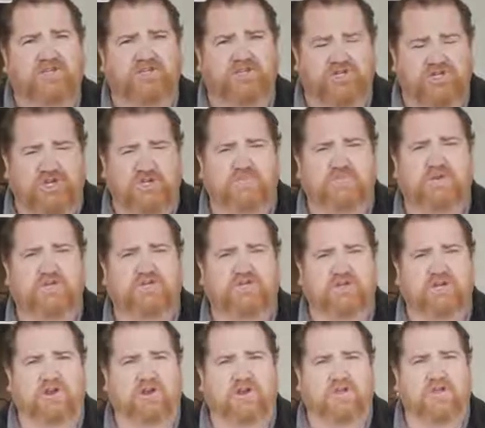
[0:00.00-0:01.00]
Jeep
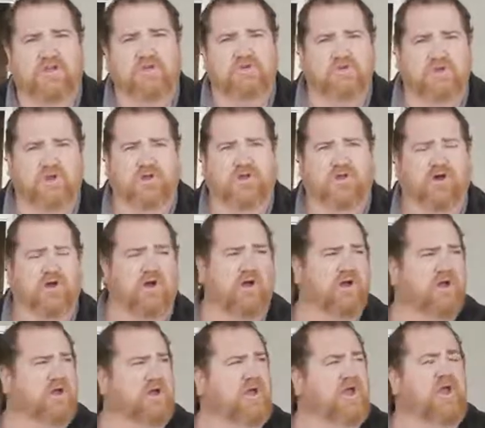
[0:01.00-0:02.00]
Cherokee Trailhawk.
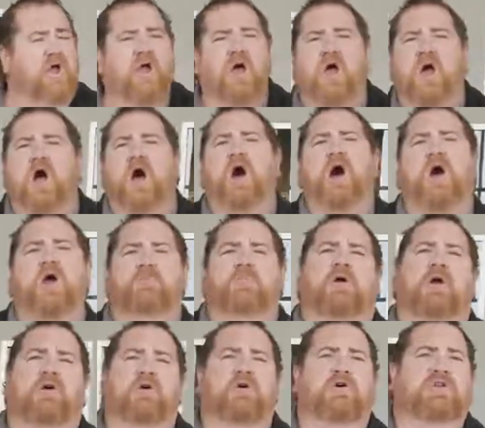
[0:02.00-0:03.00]
I'm
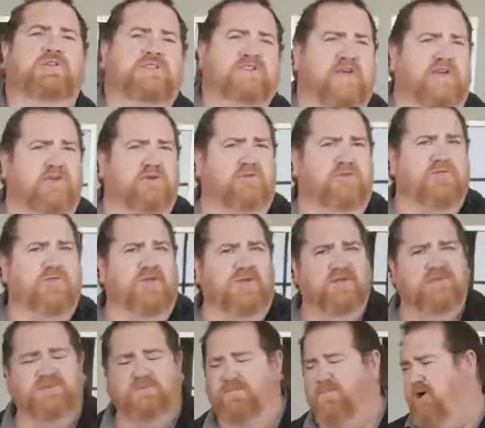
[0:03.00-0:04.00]
not going to tell you
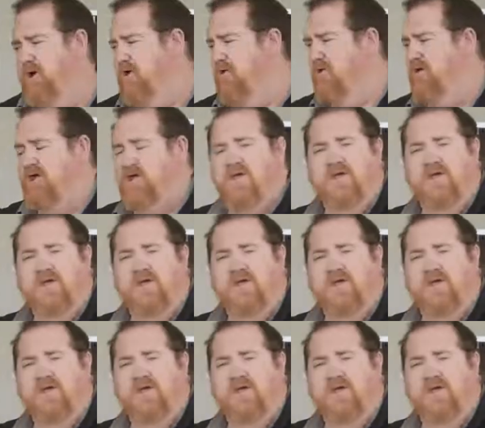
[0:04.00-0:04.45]
things about